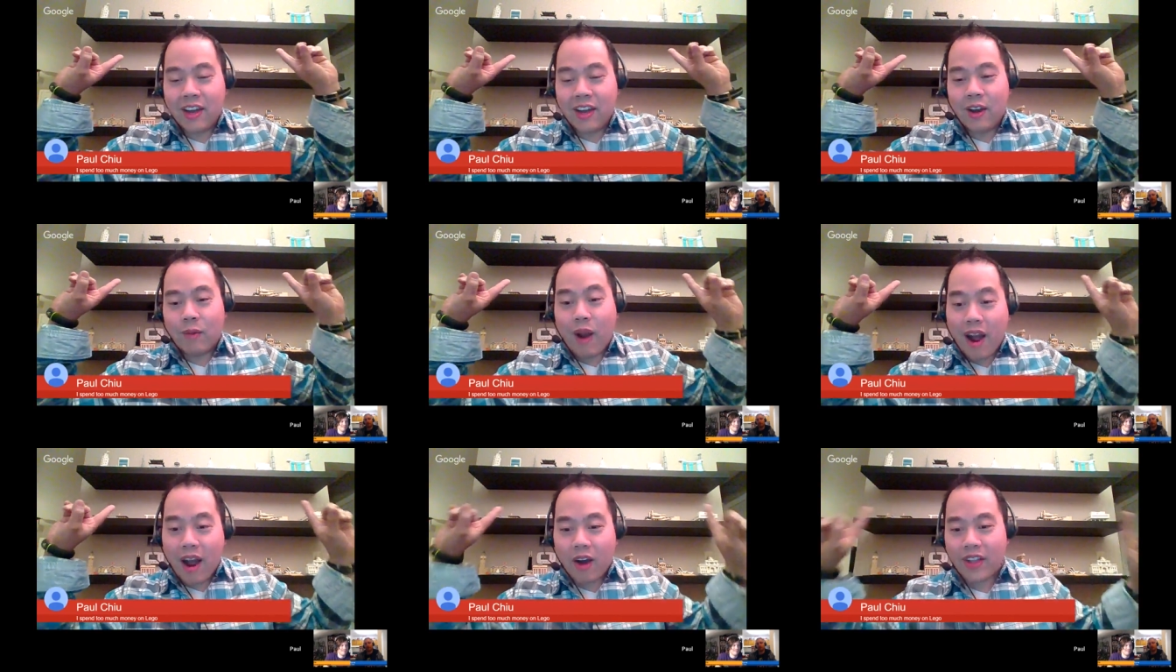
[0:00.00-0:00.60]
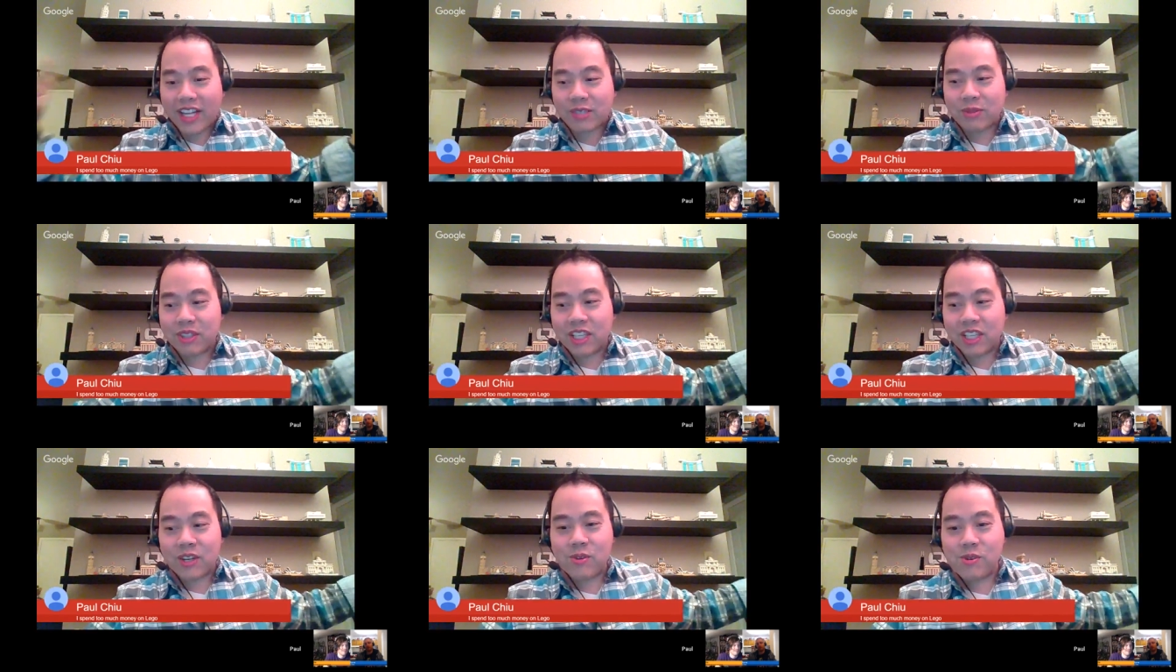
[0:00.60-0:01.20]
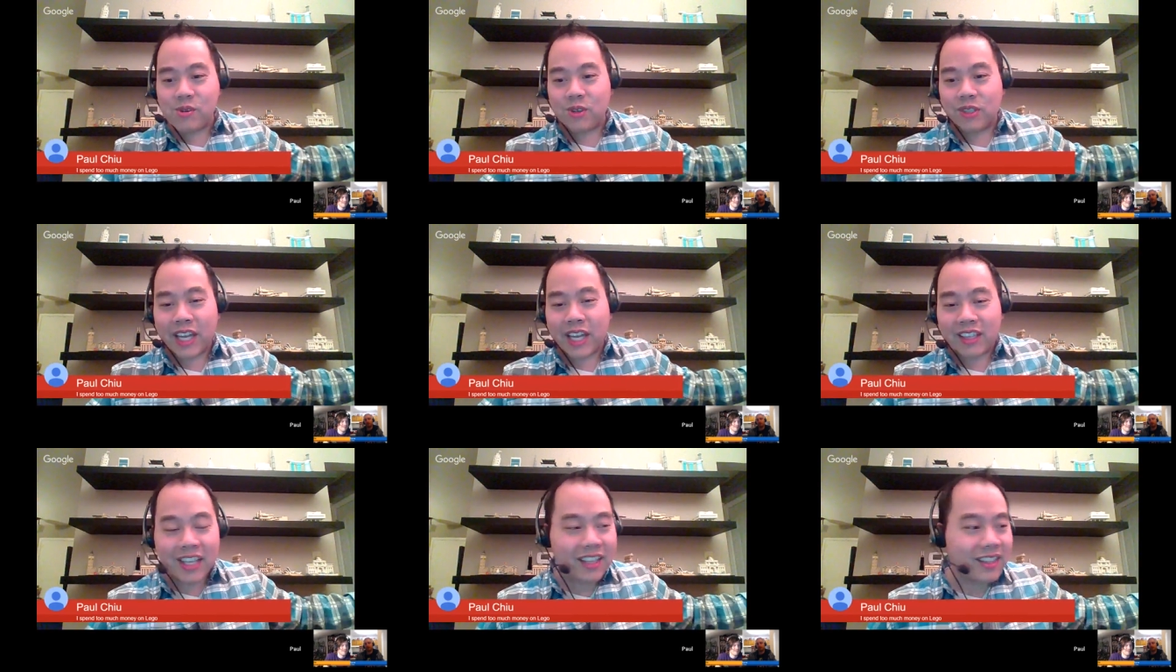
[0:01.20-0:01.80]
wow, that's really cool.
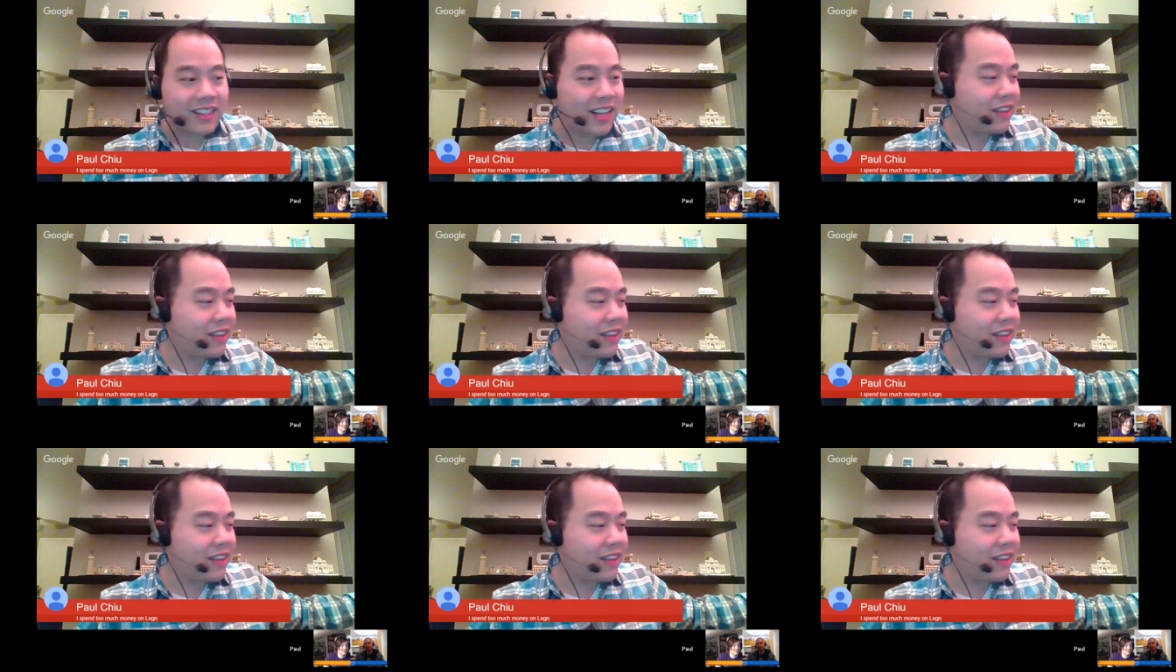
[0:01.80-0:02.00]
That that uh,